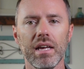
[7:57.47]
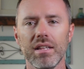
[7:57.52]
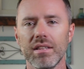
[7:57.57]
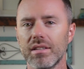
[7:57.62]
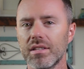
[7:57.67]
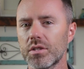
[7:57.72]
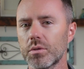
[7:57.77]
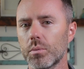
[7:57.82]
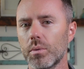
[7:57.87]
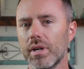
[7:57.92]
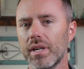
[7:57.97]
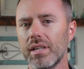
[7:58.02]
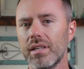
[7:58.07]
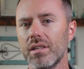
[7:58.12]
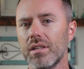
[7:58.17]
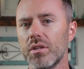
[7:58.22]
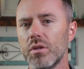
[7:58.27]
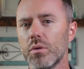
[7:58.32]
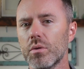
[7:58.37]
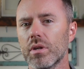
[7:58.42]
This way,
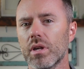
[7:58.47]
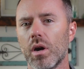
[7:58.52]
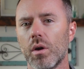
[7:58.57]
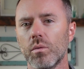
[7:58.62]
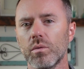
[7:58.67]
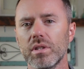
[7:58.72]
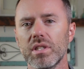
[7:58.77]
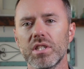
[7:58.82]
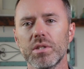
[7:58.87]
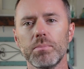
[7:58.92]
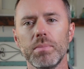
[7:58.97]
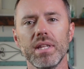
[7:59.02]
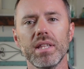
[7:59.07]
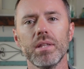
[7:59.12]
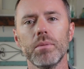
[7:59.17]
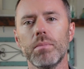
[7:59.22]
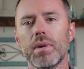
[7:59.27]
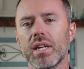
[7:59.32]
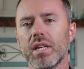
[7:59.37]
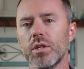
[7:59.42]
you can only spend the
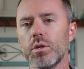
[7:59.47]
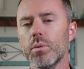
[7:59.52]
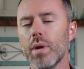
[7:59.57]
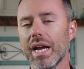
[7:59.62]
money you